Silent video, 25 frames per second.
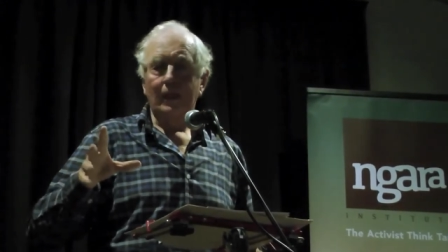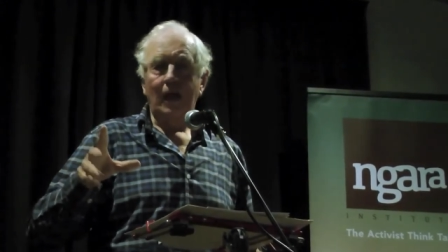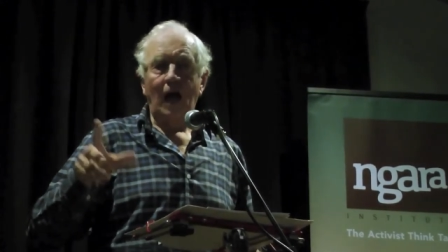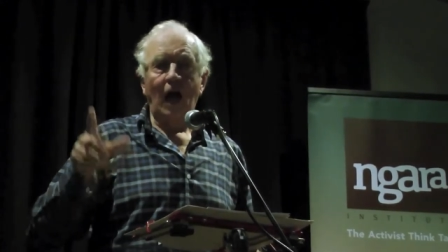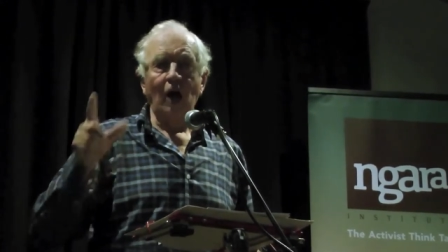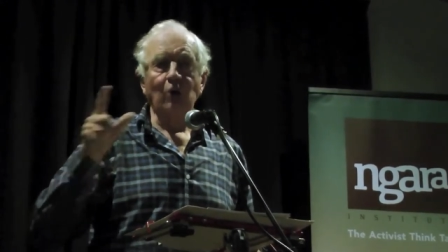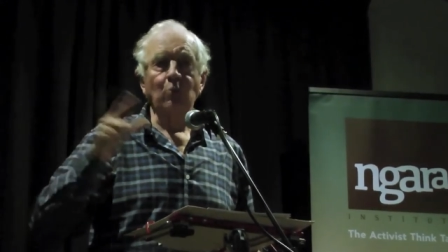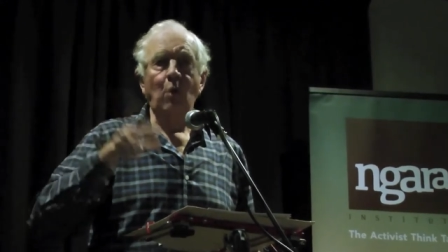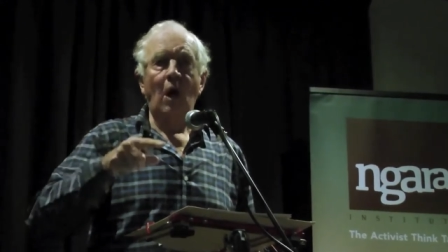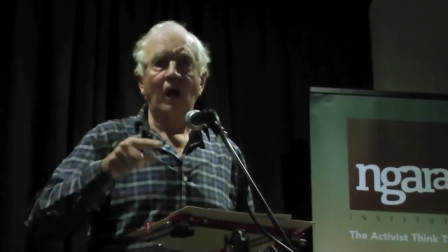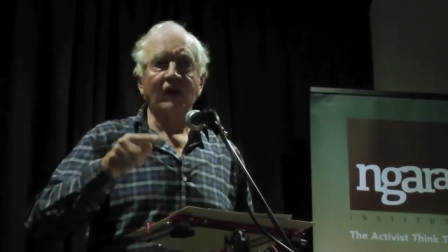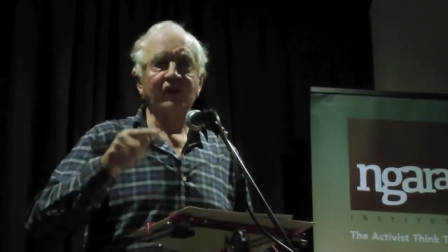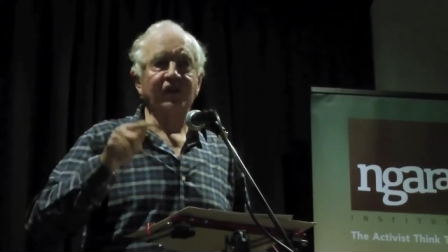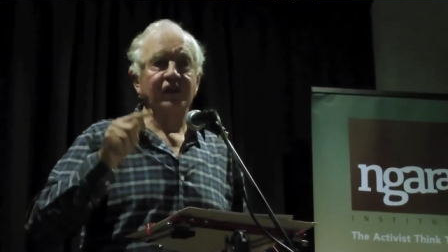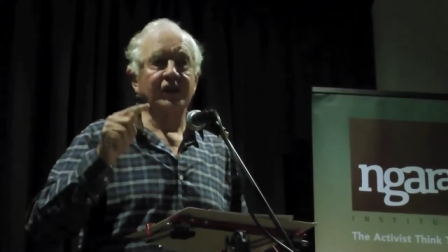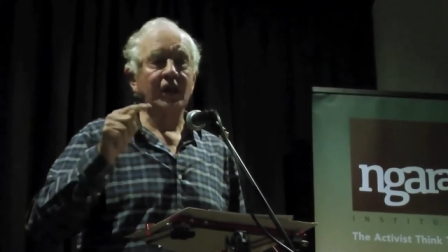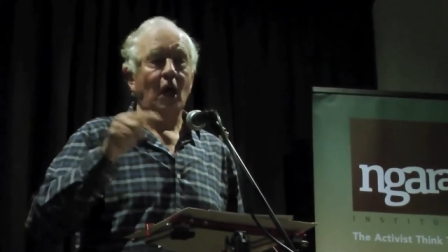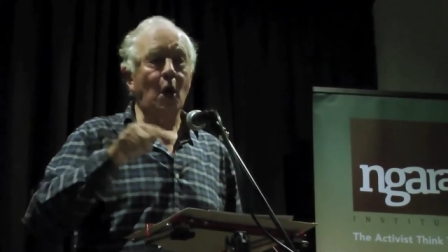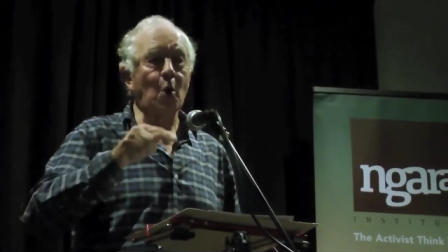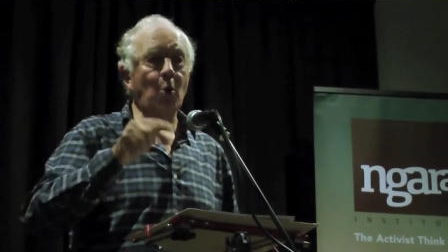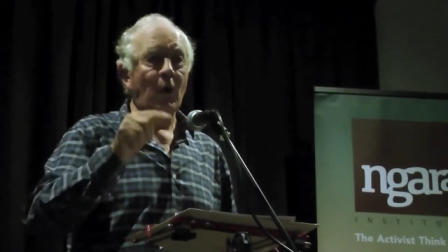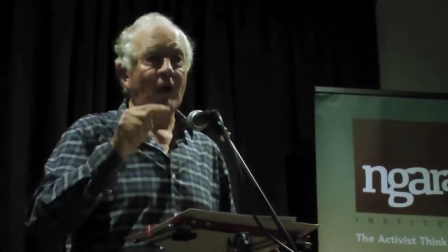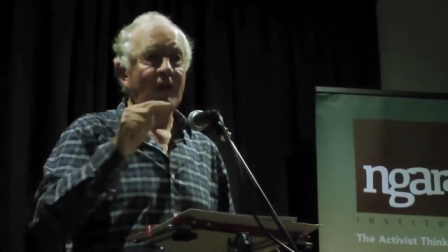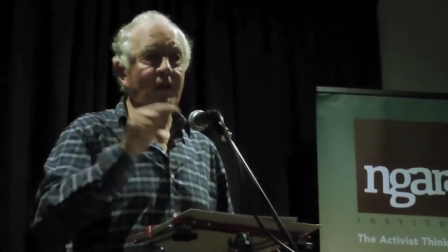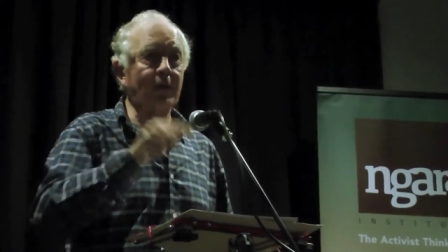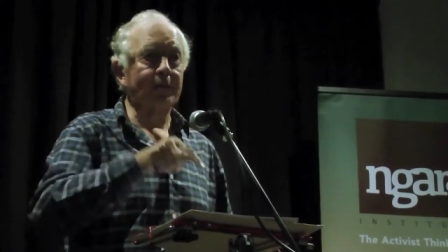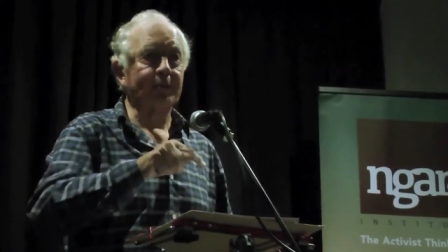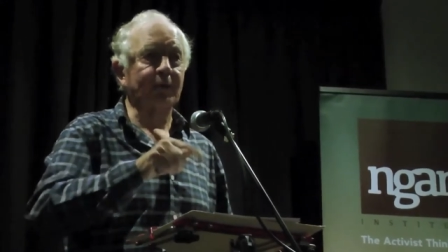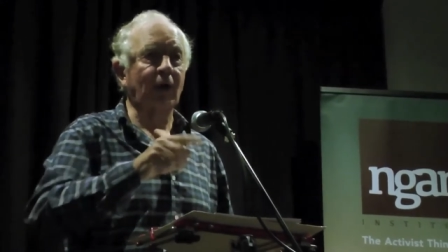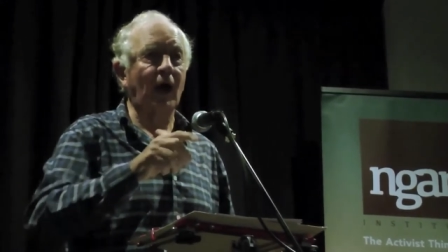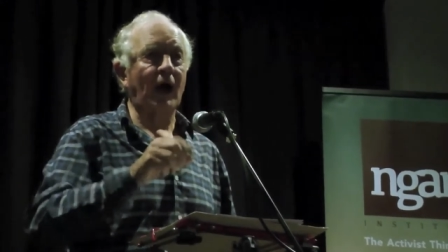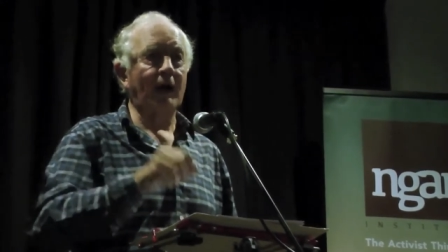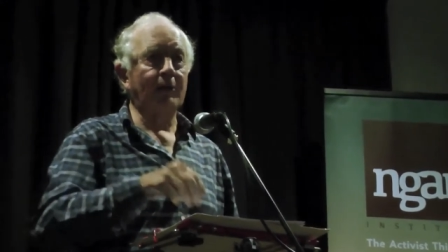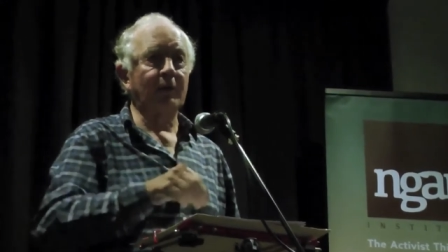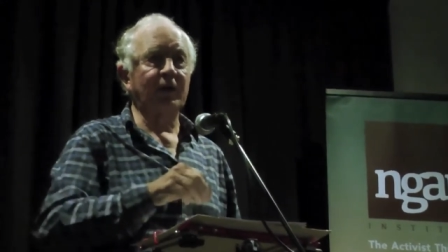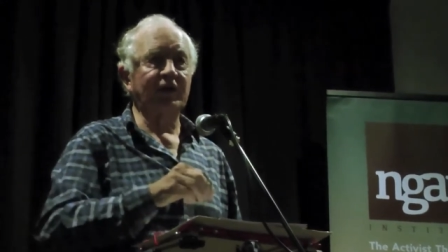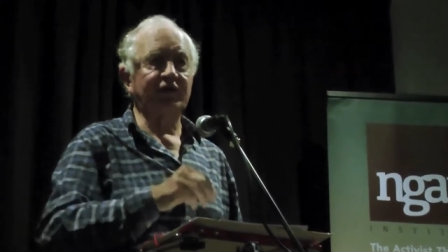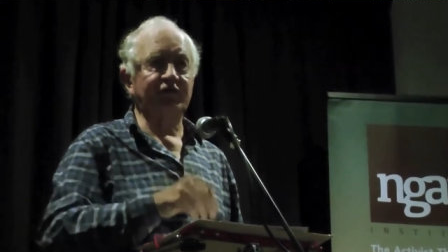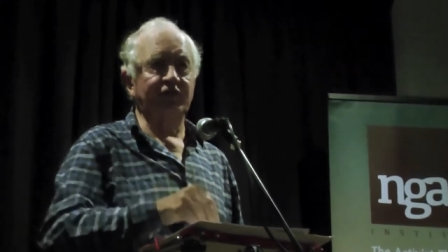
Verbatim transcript: I'd want to know where the primary